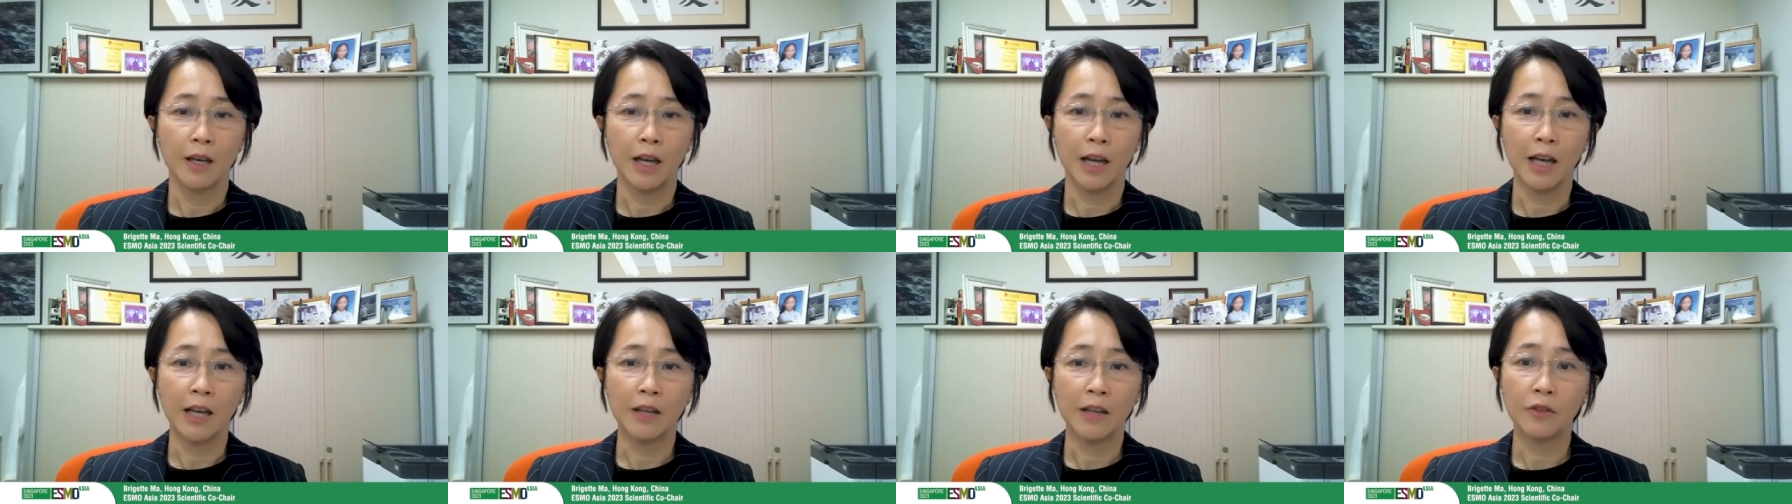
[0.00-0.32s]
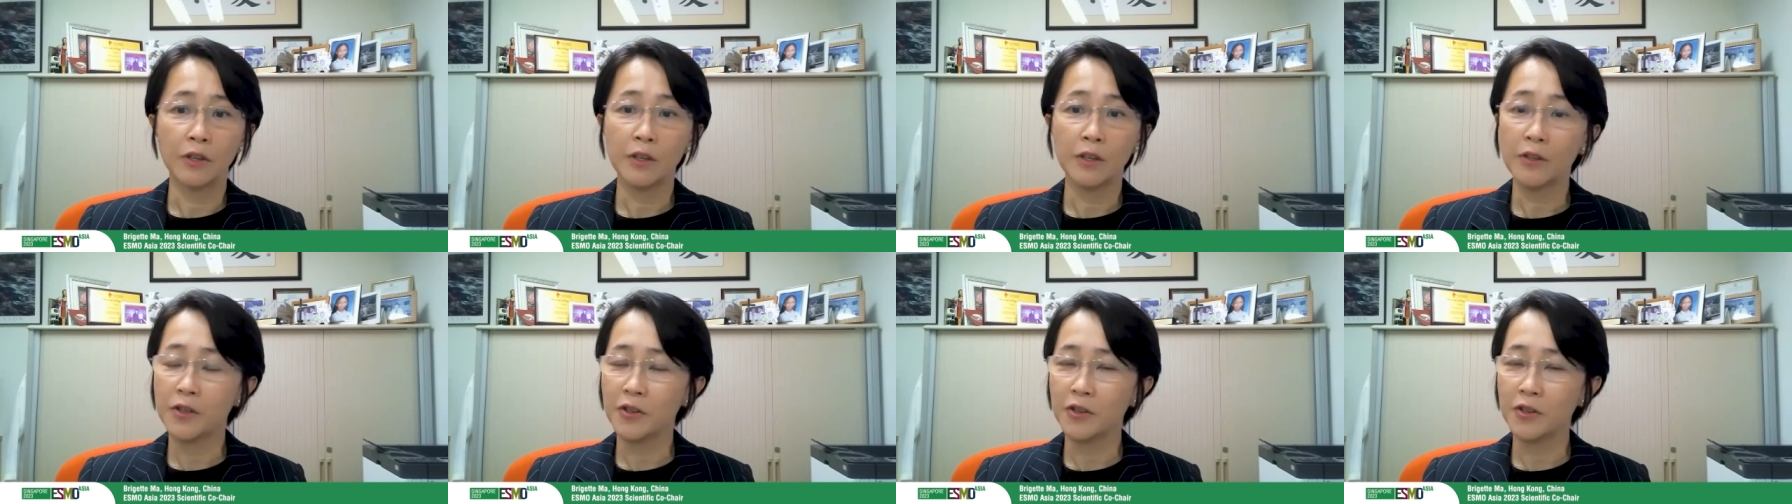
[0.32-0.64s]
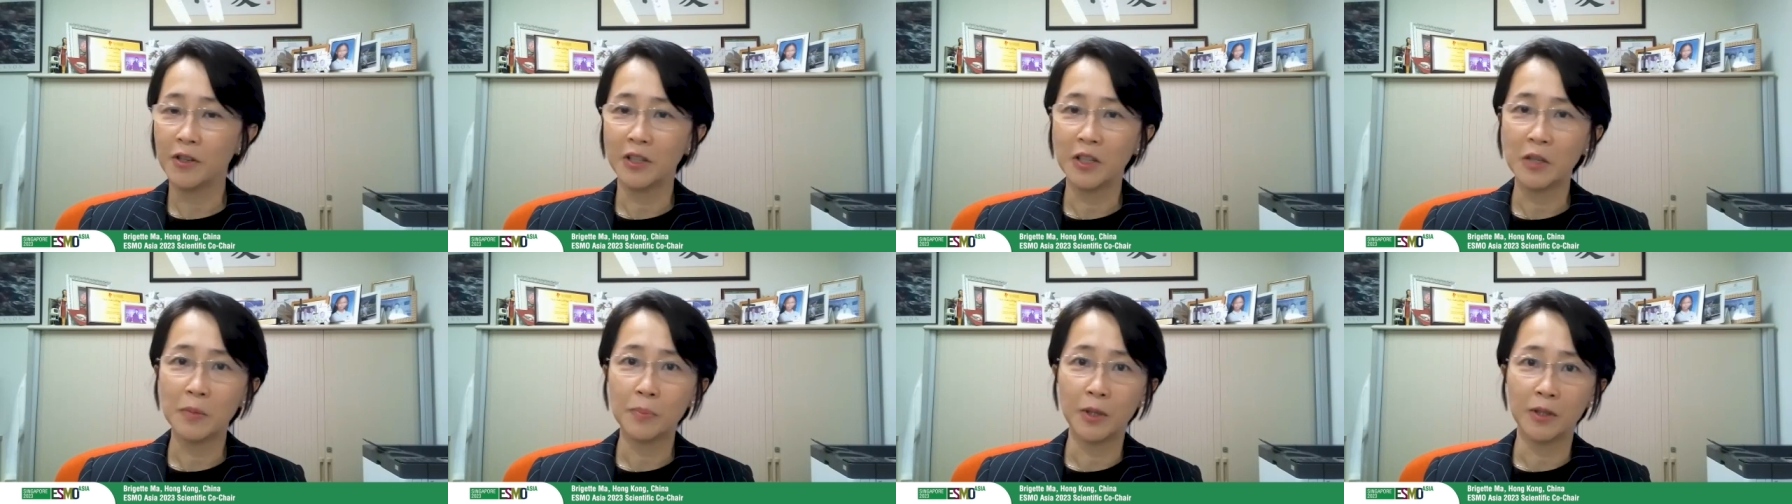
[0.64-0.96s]
And this
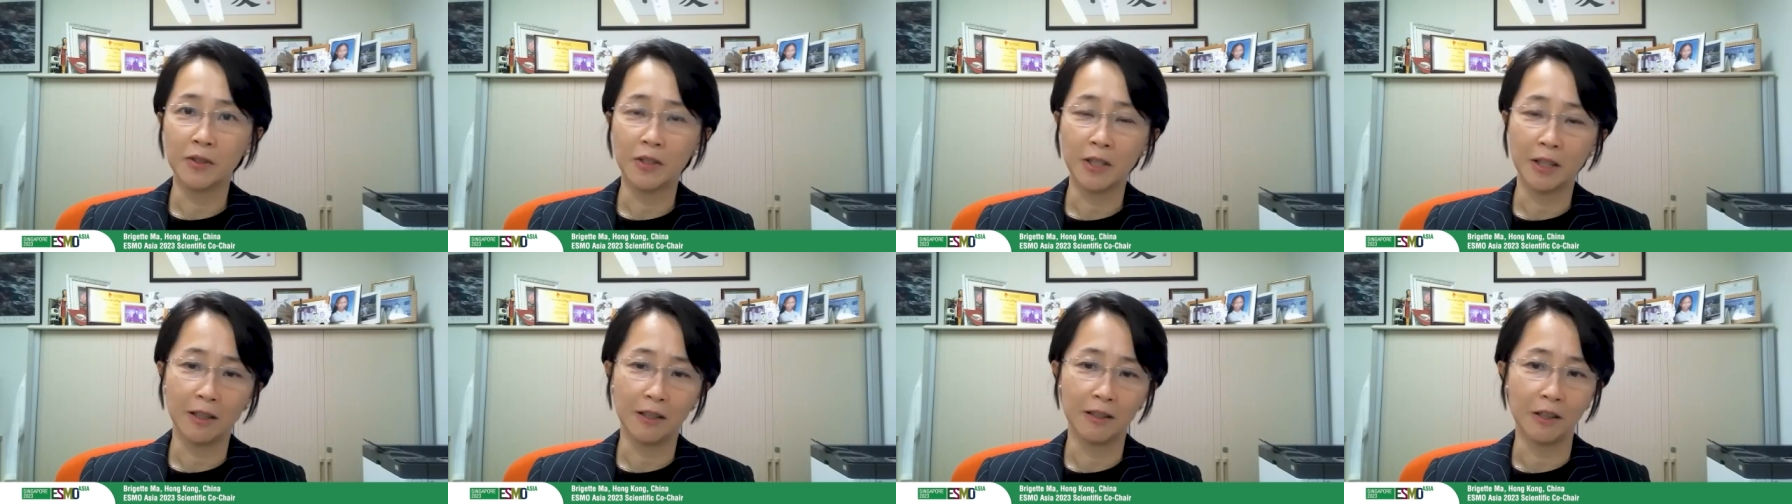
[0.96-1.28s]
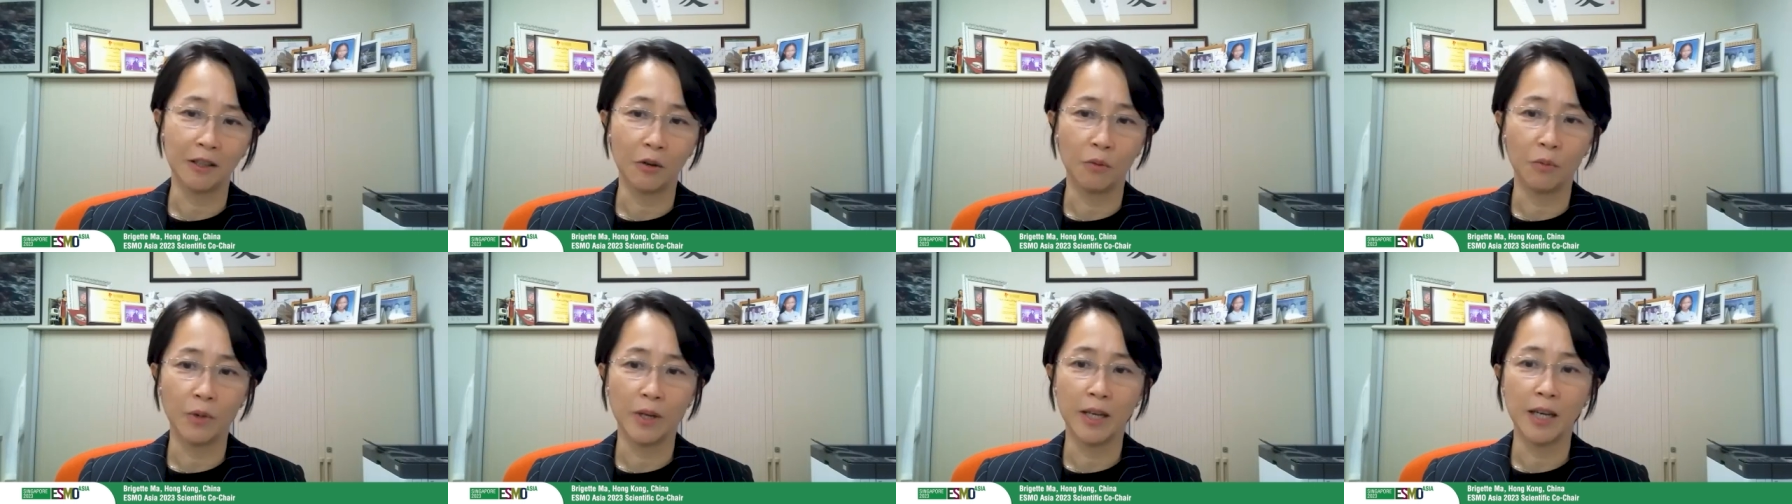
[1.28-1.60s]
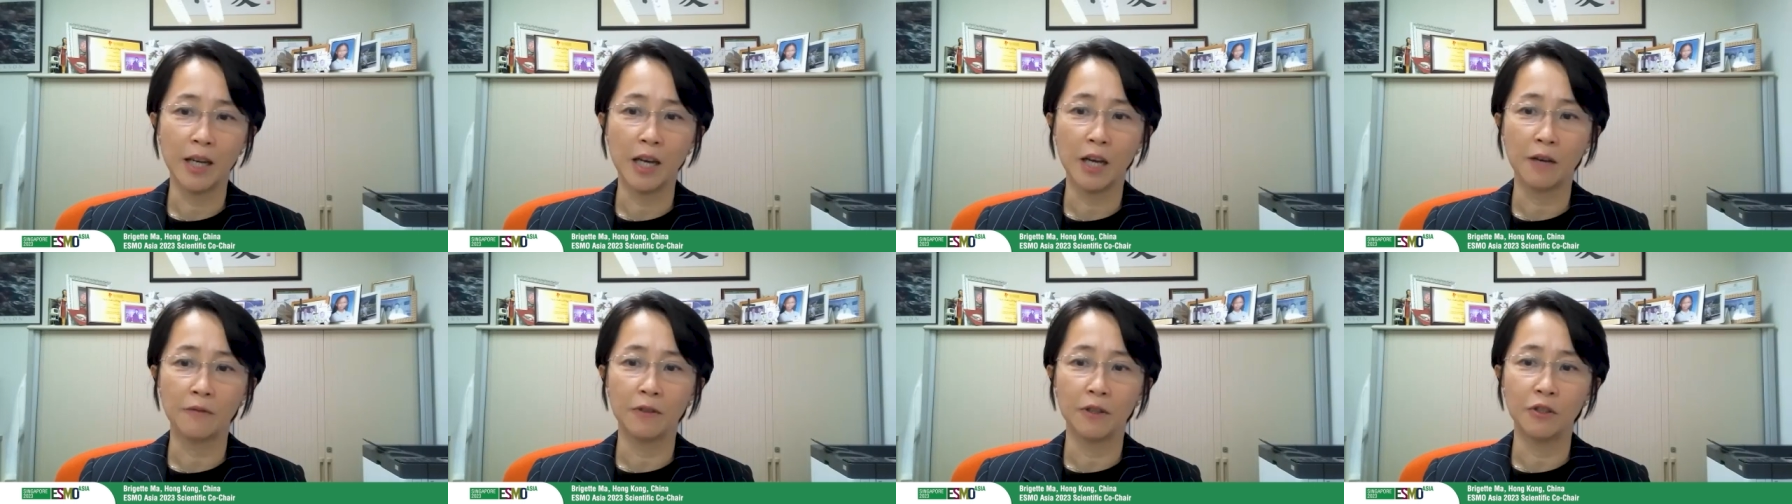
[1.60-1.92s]
year in particular, we
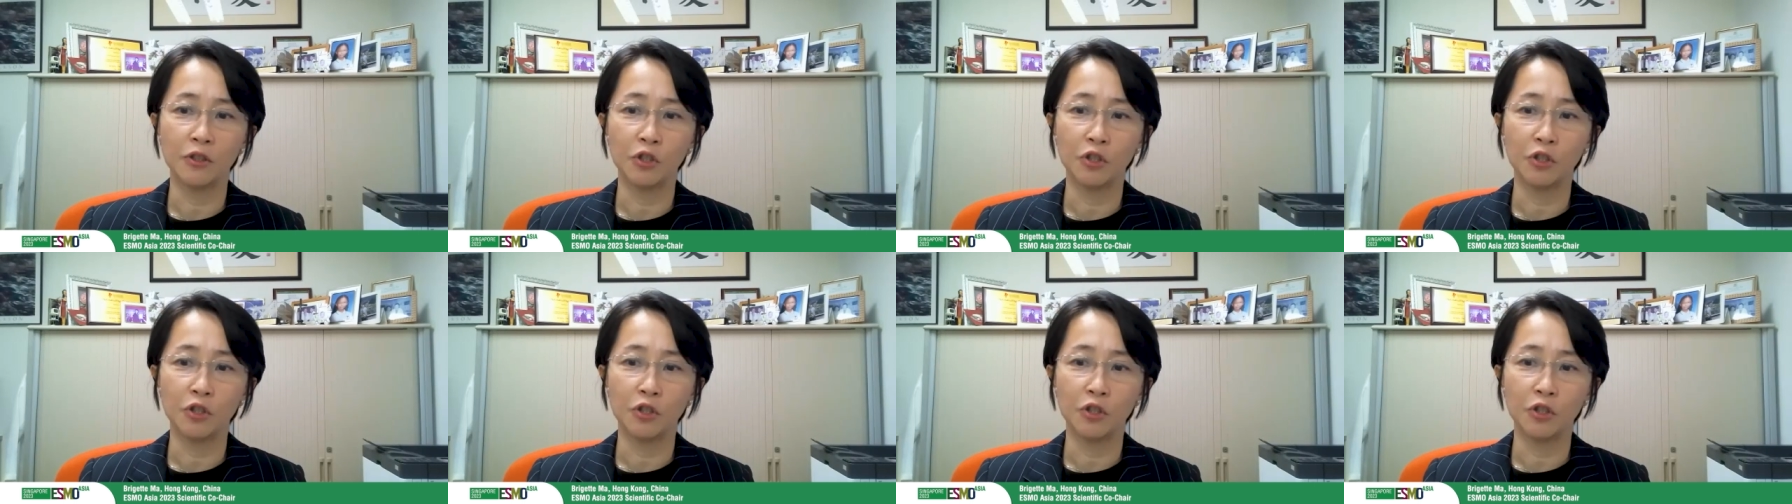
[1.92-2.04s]
have a